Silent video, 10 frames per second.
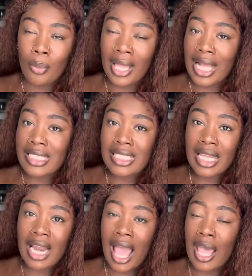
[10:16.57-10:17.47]
Like I
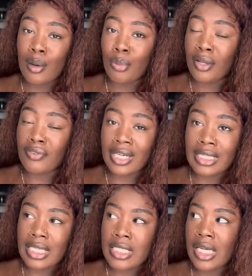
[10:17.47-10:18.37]
said, I had a boyfriend at
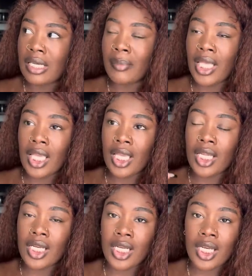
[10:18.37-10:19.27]
that time
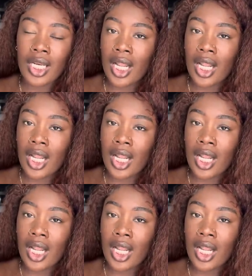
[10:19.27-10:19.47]
and